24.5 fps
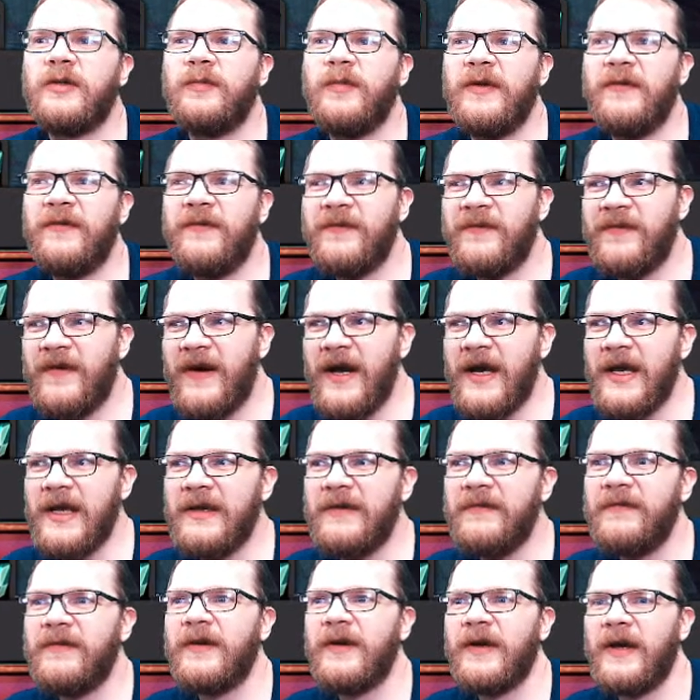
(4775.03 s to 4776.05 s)
be
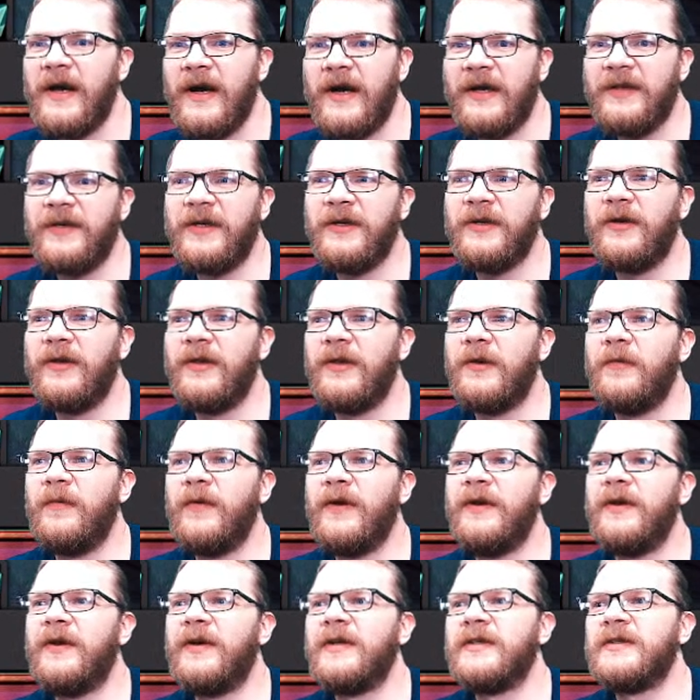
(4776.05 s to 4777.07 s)
$500
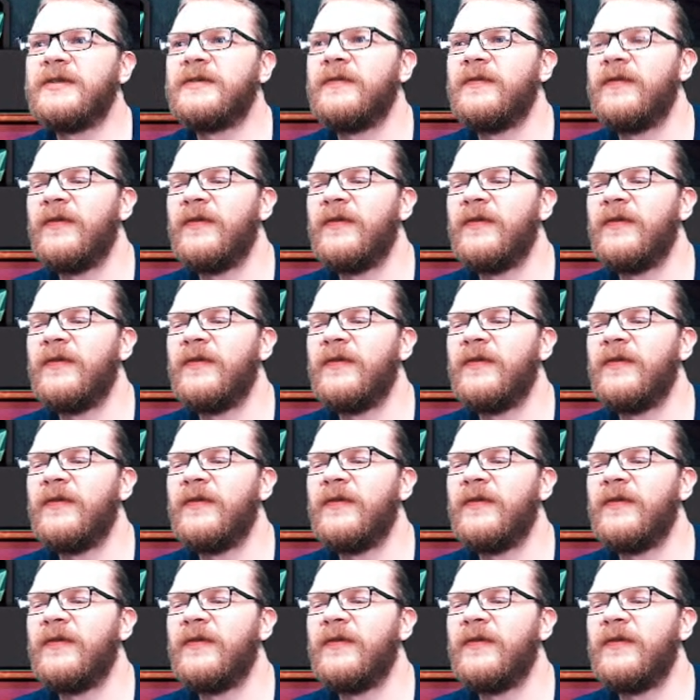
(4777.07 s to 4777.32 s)
winners